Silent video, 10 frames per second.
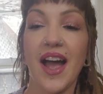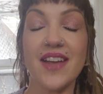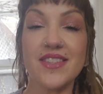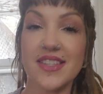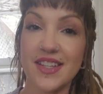I
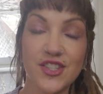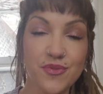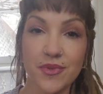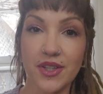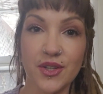just think it's
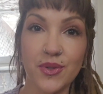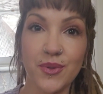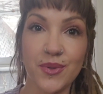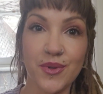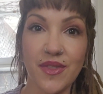really
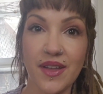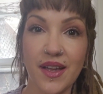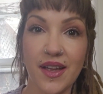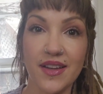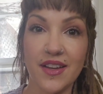cool
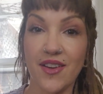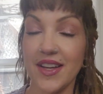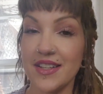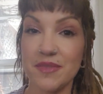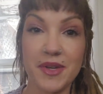that, you know, I
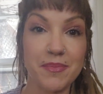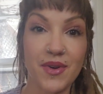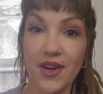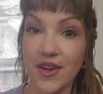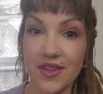get to be a
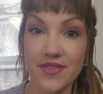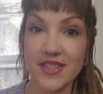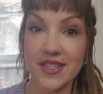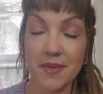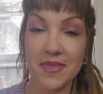part of
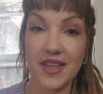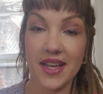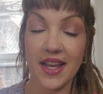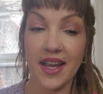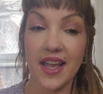
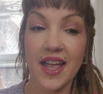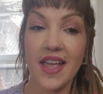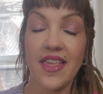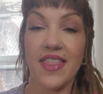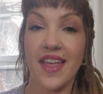something
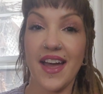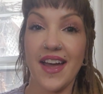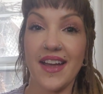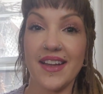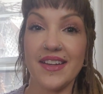
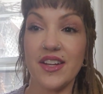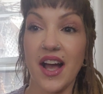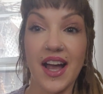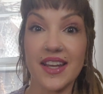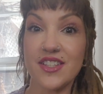that
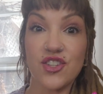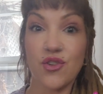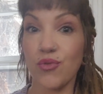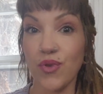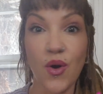I get to
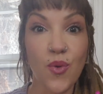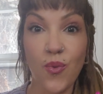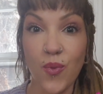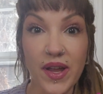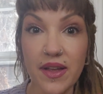grow
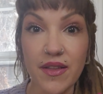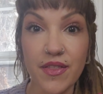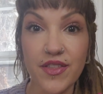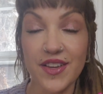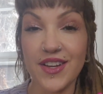
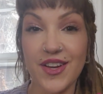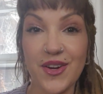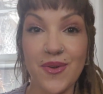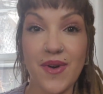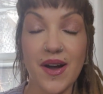with, you
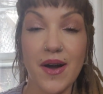know.